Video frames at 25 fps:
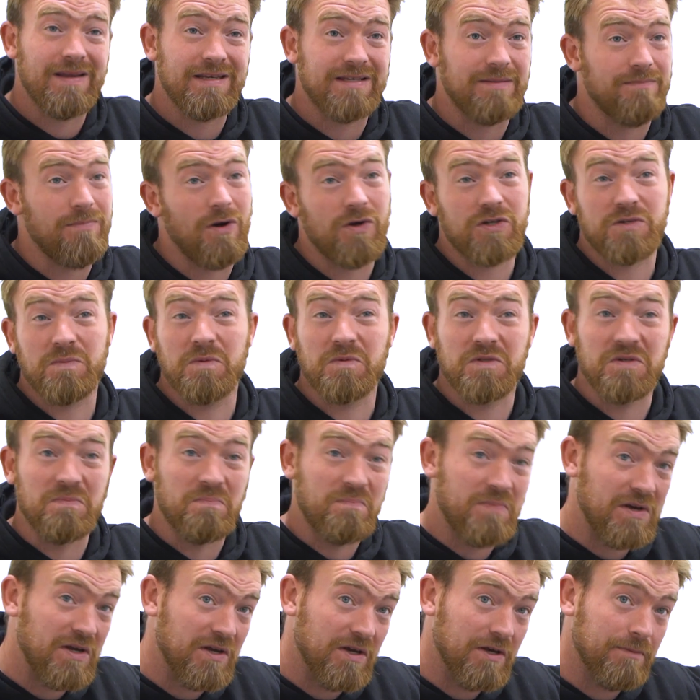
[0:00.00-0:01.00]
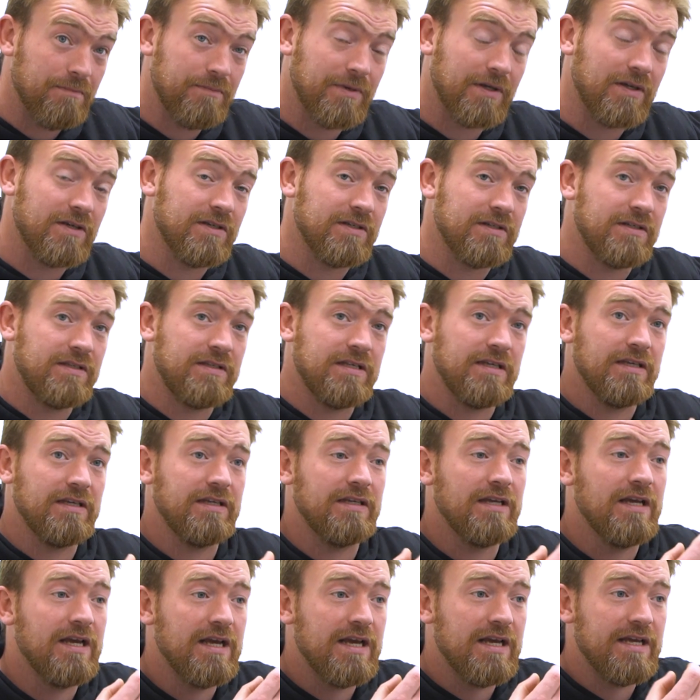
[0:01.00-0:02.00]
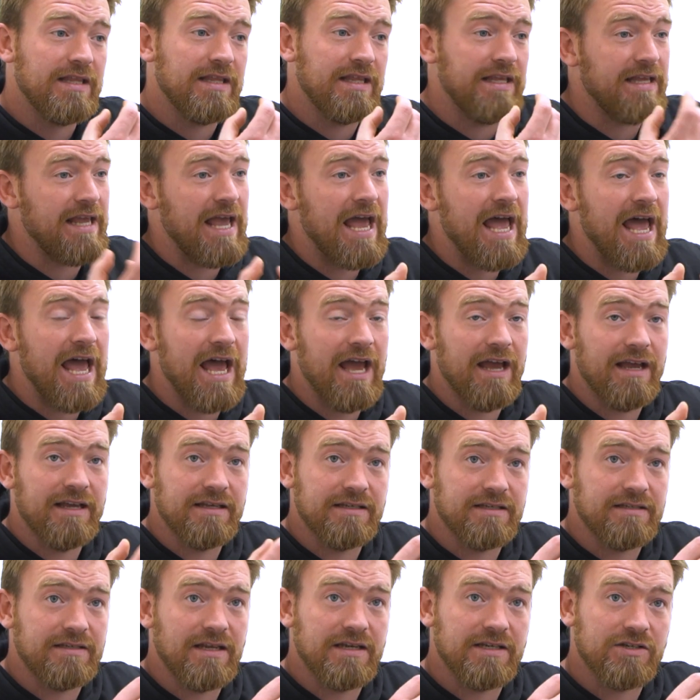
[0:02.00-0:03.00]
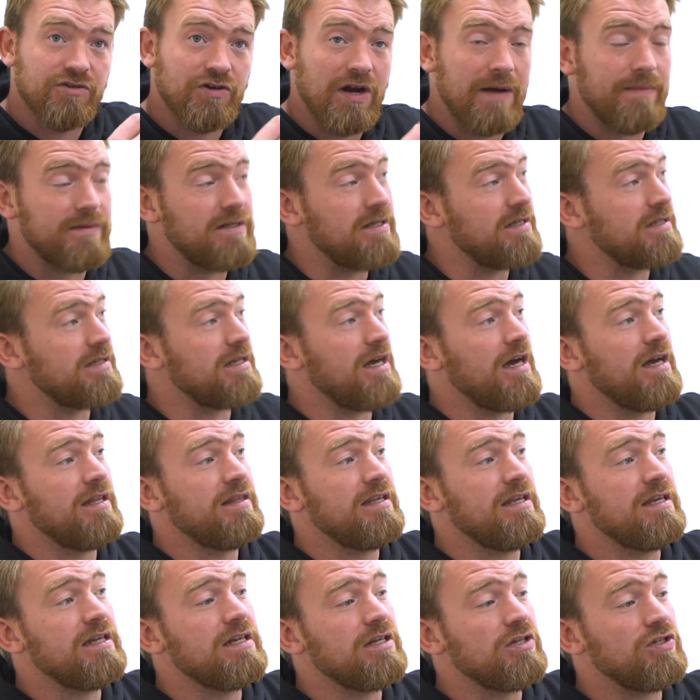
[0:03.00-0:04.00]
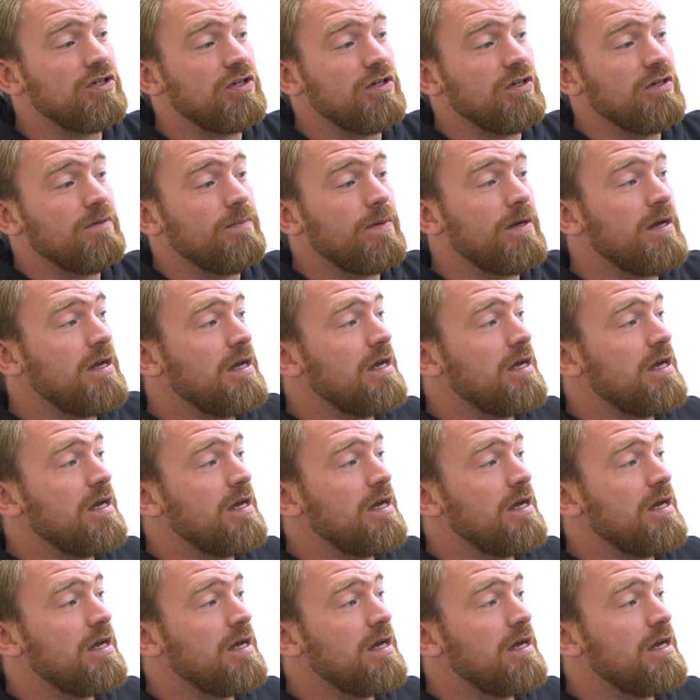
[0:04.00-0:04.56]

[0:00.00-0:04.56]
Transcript: It's impossible to burp because the air is trapped inside the inner tube.